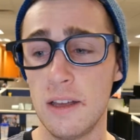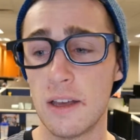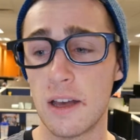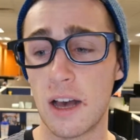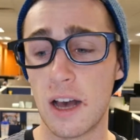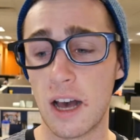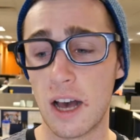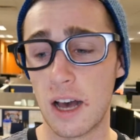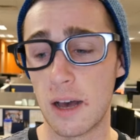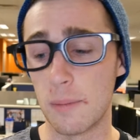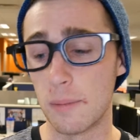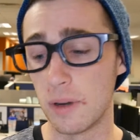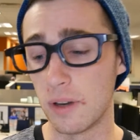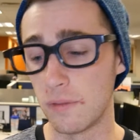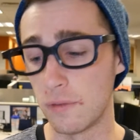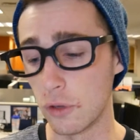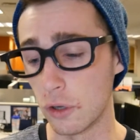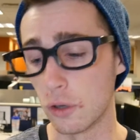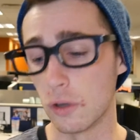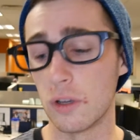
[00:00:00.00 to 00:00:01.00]
But
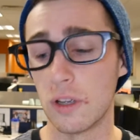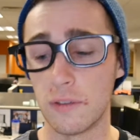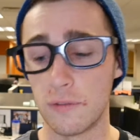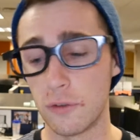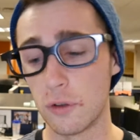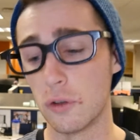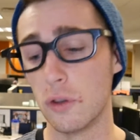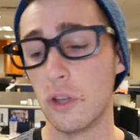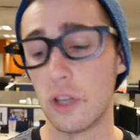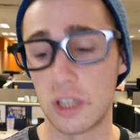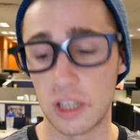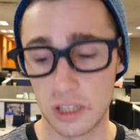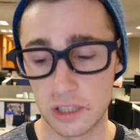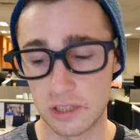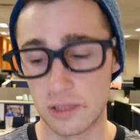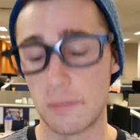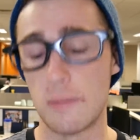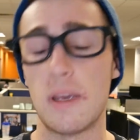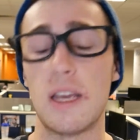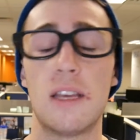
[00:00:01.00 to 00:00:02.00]
if you're looking
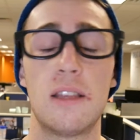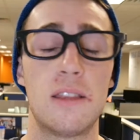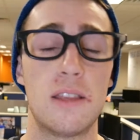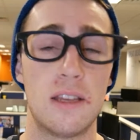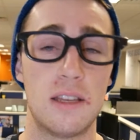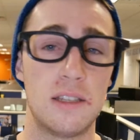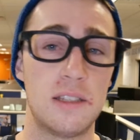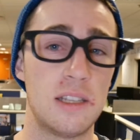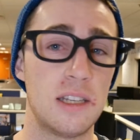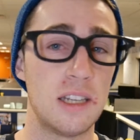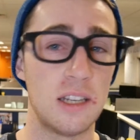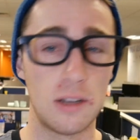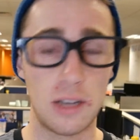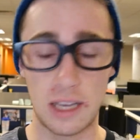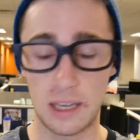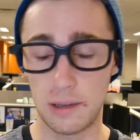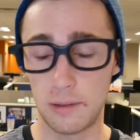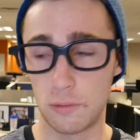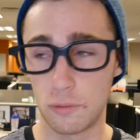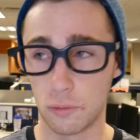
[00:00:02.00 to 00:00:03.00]
to make this
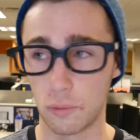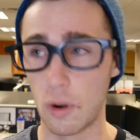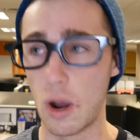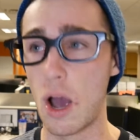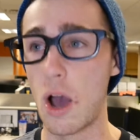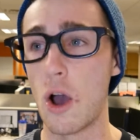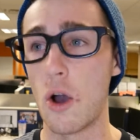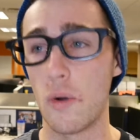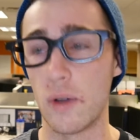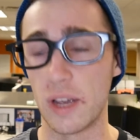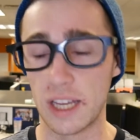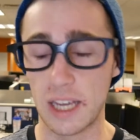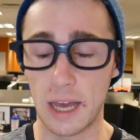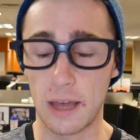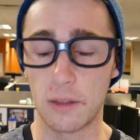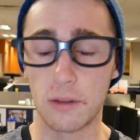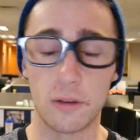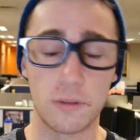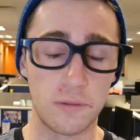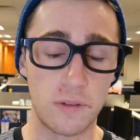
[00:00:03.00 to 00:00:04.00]
and grow and
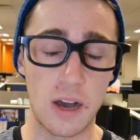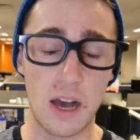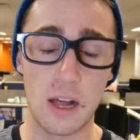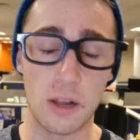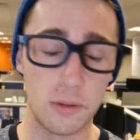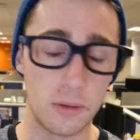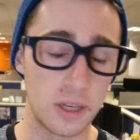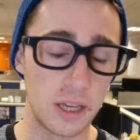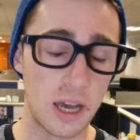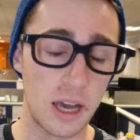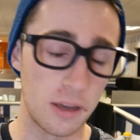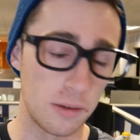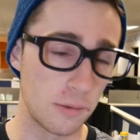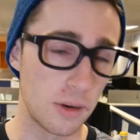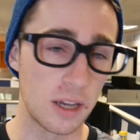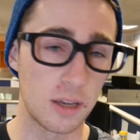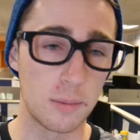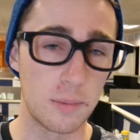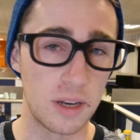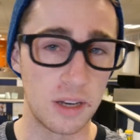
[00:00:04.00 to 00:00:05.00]
gather a following, I
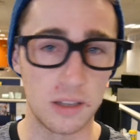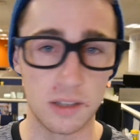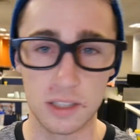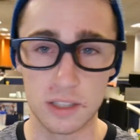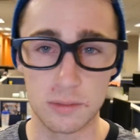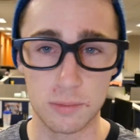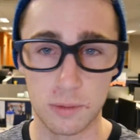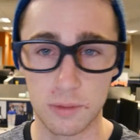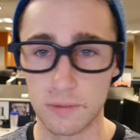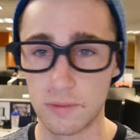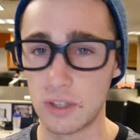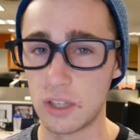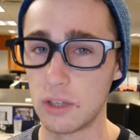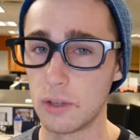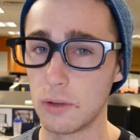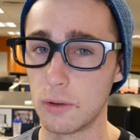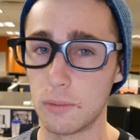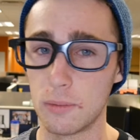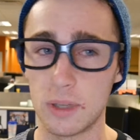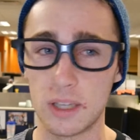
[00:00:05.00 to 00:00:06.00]
recommend at least one
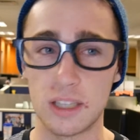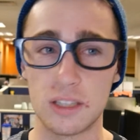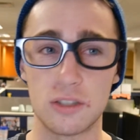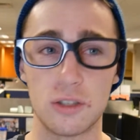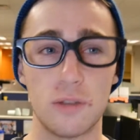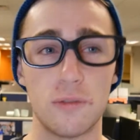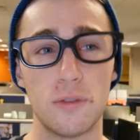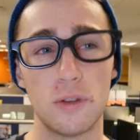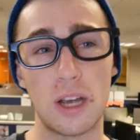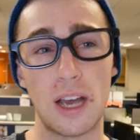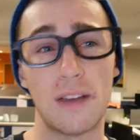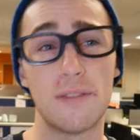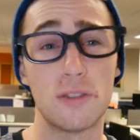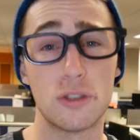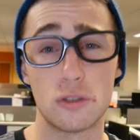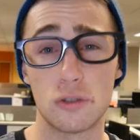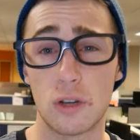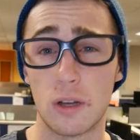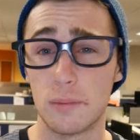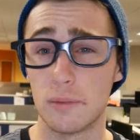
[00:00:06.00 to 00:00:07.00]
video a week. So if you're
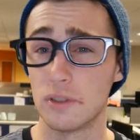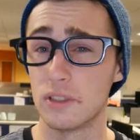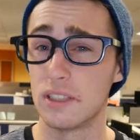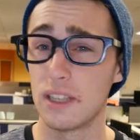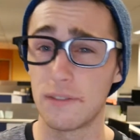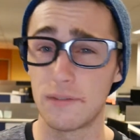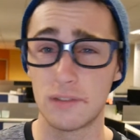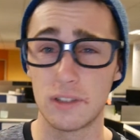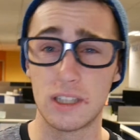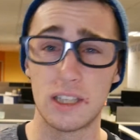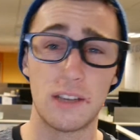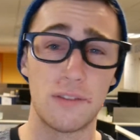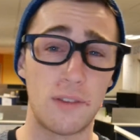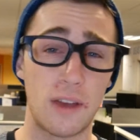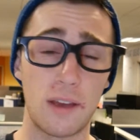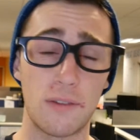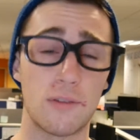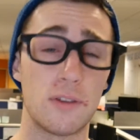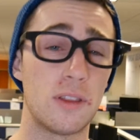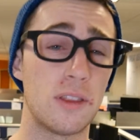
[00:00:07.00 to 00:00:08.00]
having trouble, definitely give
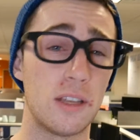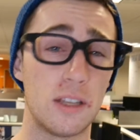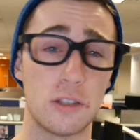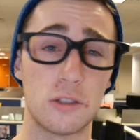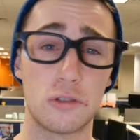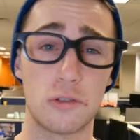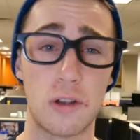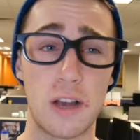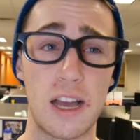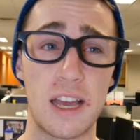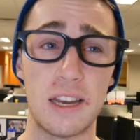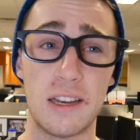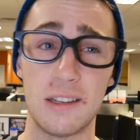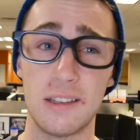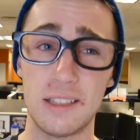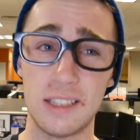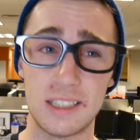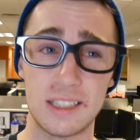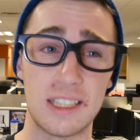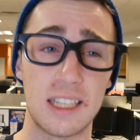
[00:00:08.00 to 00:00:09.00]
everything a try and
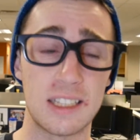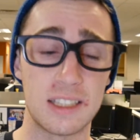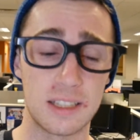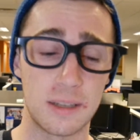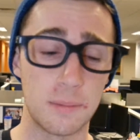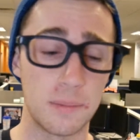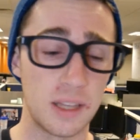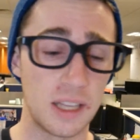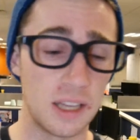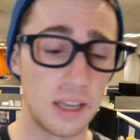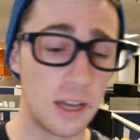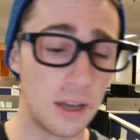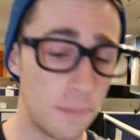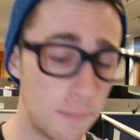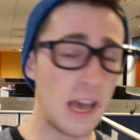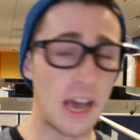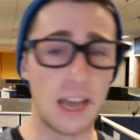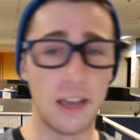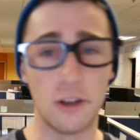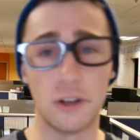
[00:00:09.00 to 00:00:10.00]
at least get something
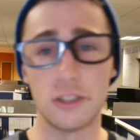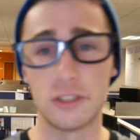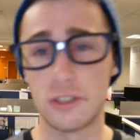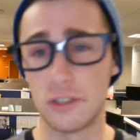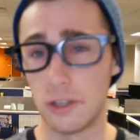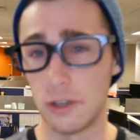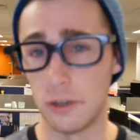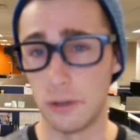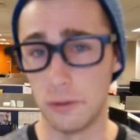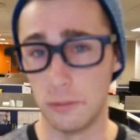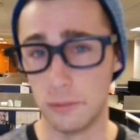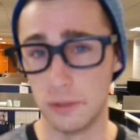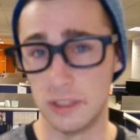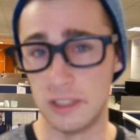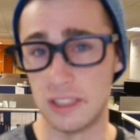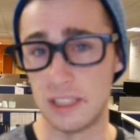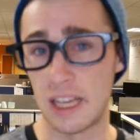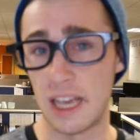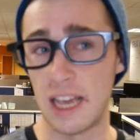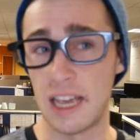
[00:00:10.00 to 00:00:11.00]
up. I also would
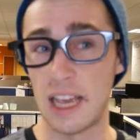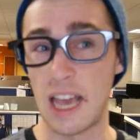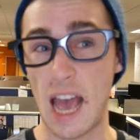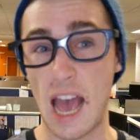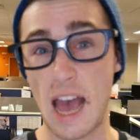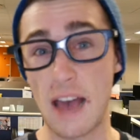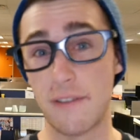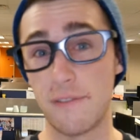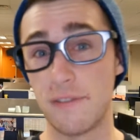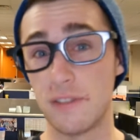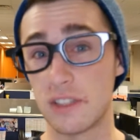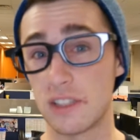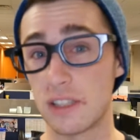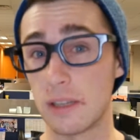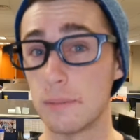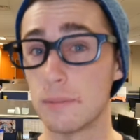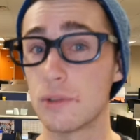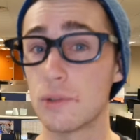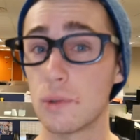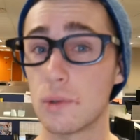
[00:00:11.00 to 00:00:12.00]
say have
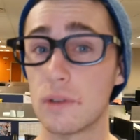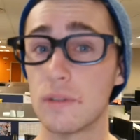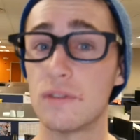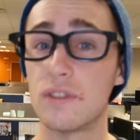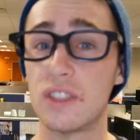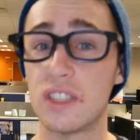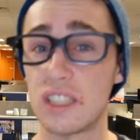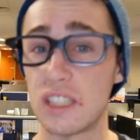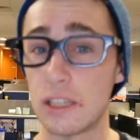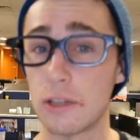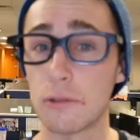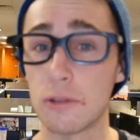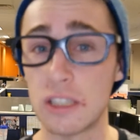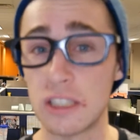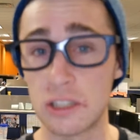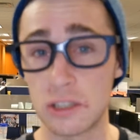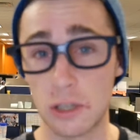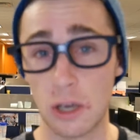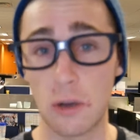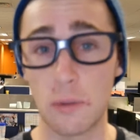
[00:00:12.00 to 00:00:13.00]
some sort of
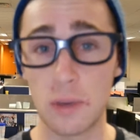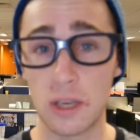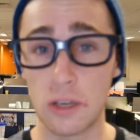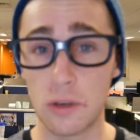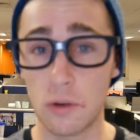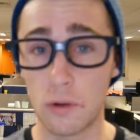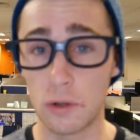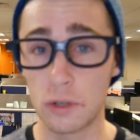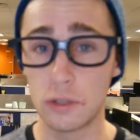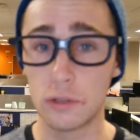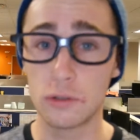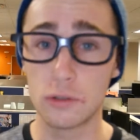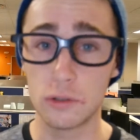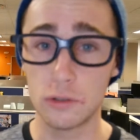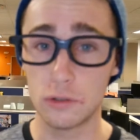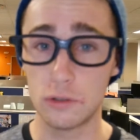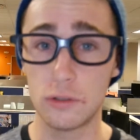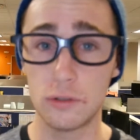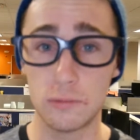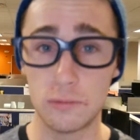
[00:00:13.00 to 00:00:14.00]
series going on your
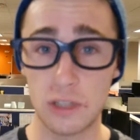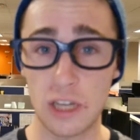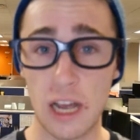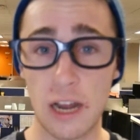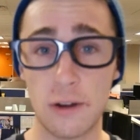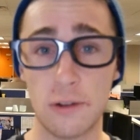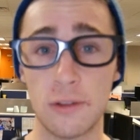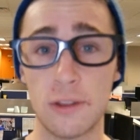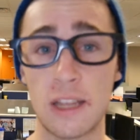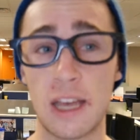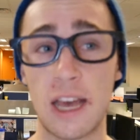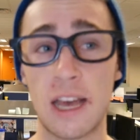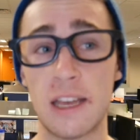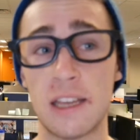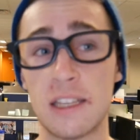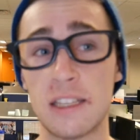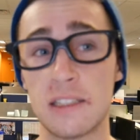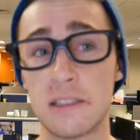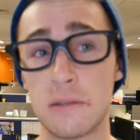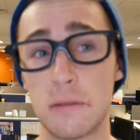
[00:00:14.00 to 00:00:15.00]
YouTube channel that
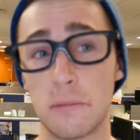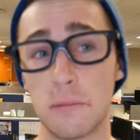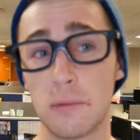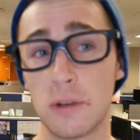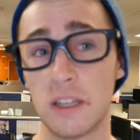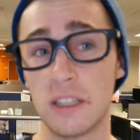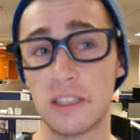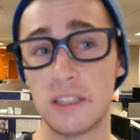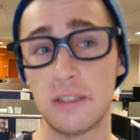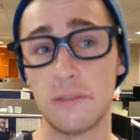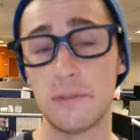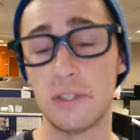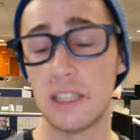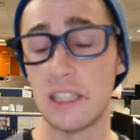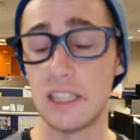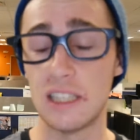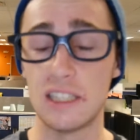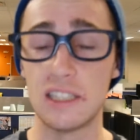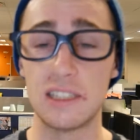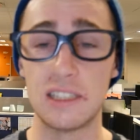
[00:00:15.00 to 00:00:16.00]
is relatively
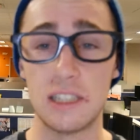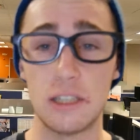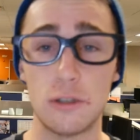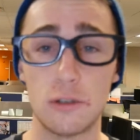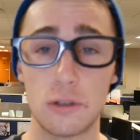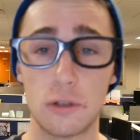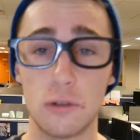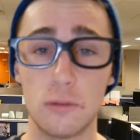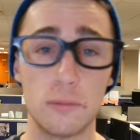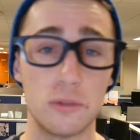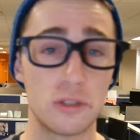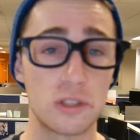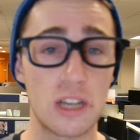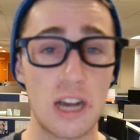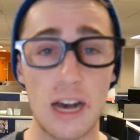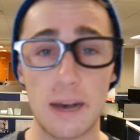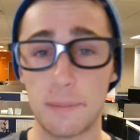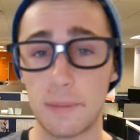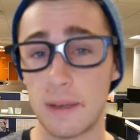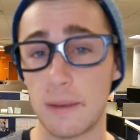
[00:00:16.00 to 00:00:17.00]
easy. You can almost
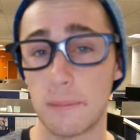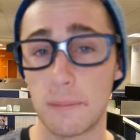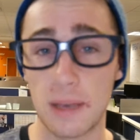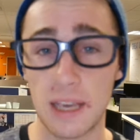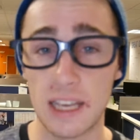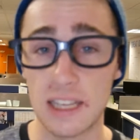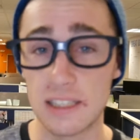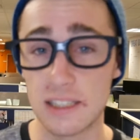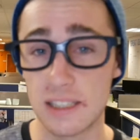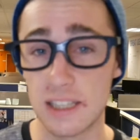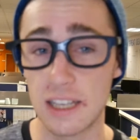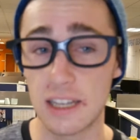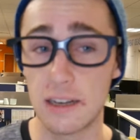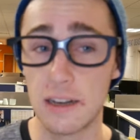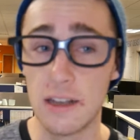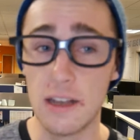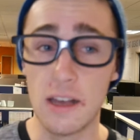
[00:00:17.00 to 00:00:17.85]
copy and paste it.